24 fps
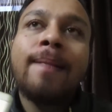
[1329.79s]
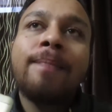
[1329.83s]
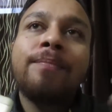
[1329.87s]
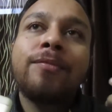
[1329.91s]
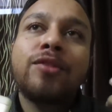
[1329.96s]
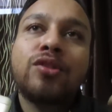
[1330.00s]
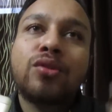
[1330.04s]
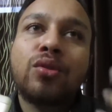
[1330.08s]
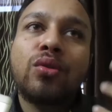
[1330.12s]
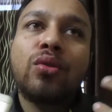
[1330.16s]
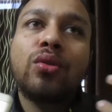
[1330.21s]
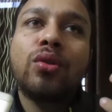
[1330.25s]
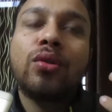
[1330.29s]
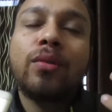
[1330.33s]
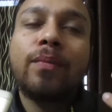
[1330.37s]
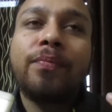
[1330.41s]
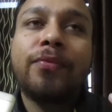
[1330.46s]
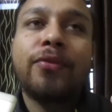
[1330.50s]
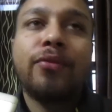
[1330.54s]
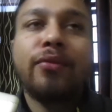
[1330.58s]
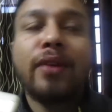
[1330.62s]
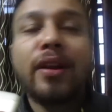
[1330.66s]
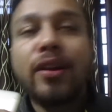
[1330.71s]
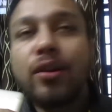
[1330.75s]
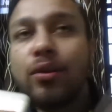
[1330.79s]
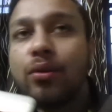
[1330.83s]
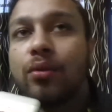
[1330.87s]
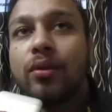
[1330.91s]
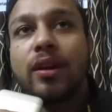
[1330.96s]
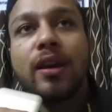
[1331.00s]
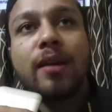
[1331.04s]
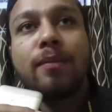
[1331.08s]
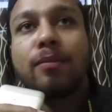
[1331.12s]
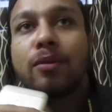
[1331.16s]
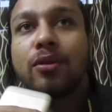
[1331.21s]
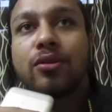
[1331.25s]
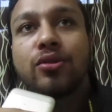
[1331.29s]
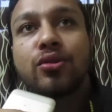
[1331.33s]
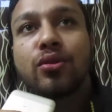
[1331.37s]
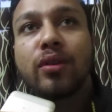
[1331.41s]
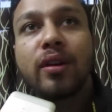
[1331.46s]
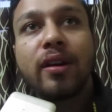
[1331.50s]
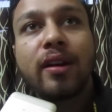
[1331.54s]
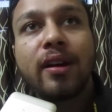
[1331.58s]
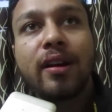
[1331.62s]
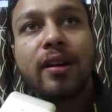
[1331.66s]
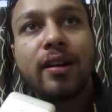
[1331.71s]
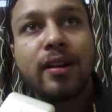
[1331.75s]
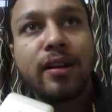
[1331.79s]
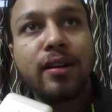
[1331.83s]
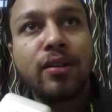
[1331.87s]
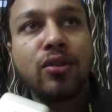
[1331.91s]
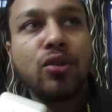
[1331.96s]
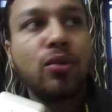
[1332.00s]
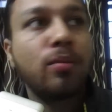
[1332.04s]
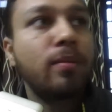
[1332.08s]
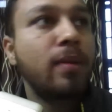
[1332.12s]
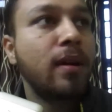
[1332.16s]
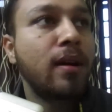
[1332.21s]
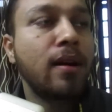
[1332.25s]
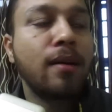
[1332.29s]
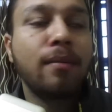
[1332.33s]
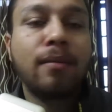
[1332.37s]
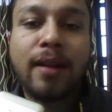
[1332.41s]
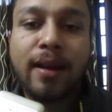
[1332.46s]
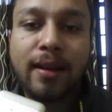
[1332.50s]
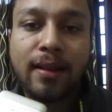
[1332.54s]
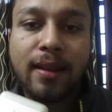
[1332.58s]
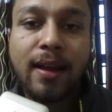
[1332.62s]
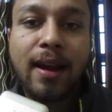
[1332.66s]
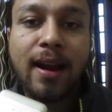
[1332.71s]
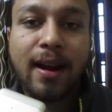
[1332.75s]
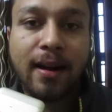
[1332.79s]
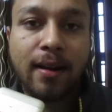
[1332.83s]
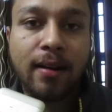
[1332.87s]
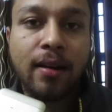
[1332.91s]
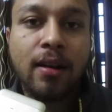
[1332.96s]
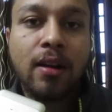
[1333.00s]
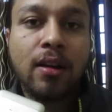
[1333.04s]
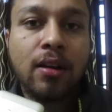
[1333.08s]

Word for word: So when you keep on soaking it in, you become like that.